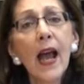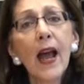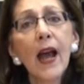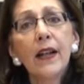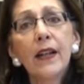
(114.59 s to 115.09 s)

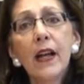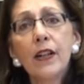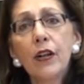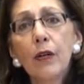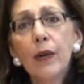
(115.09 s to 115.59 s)
and a
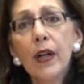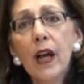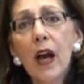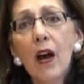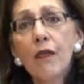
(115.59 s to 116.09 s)

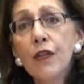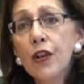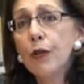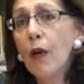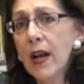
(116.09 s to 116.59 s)
degree of
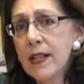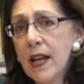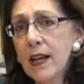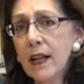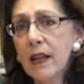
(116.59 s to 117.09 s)
new
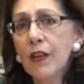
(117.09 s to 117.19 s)
identity,